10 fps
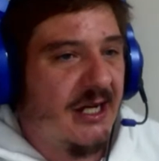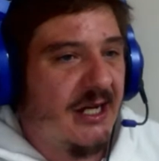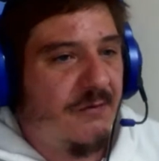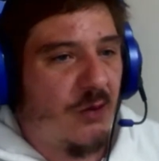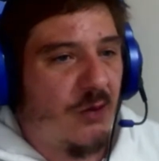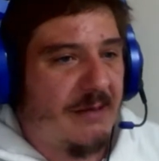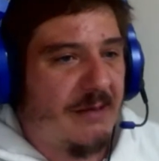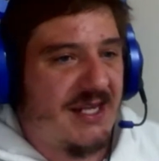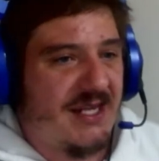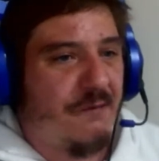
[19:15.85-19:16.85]
from him
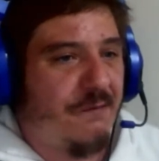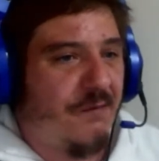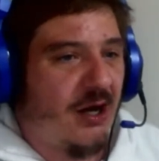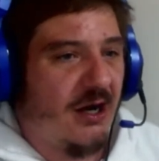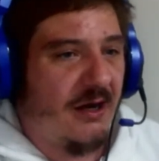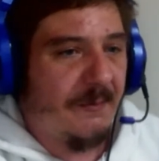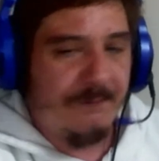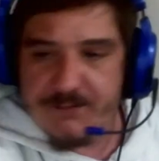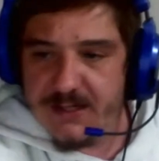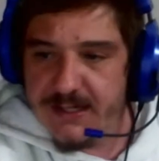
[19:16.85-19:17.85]
so far.
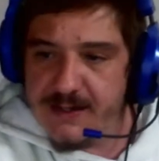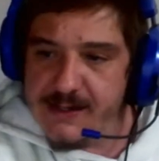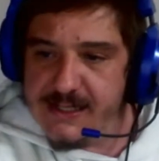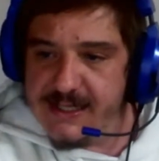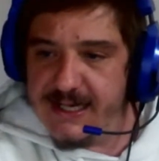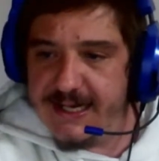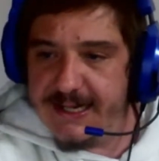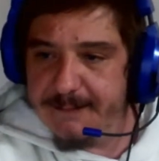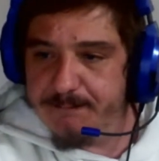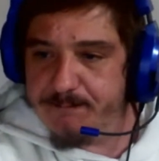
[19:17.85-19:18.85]

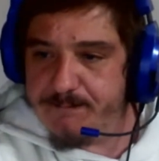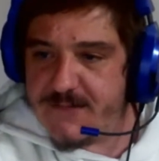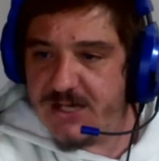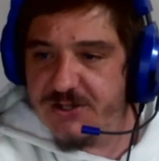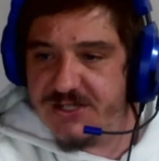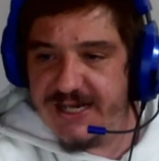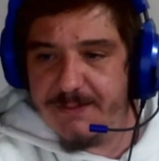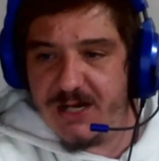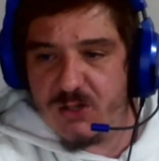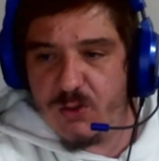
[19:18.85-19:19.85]

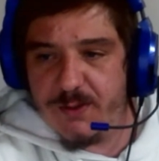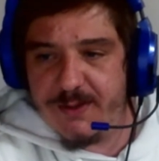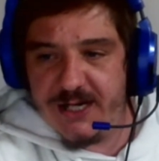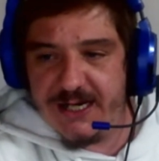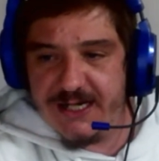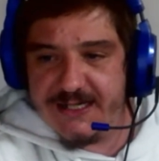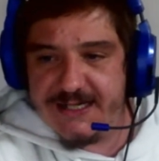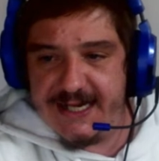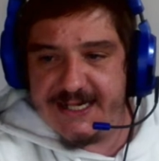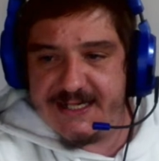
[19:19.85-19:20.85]
Kutenda Makwamani
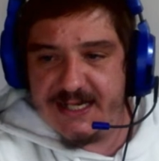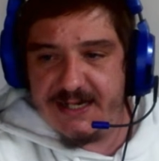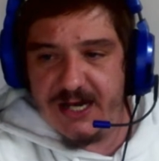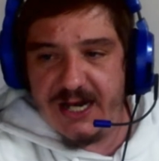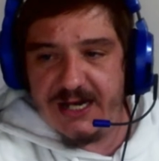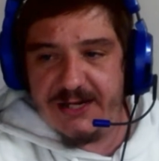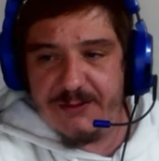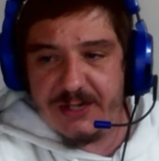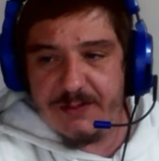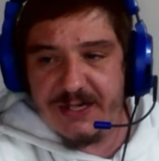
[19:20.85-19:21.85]
says, highly
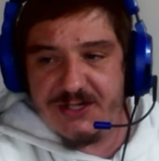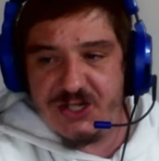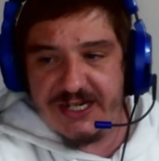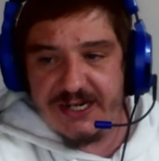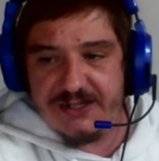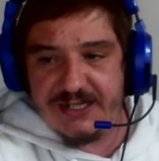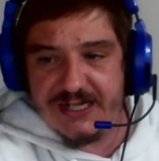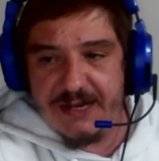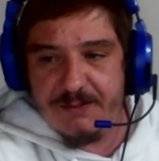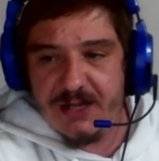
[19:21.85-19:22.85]
recommend checking out the
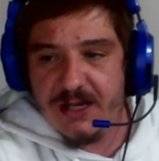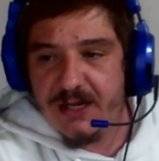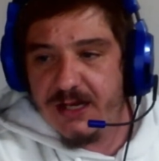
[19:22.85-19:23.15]
game.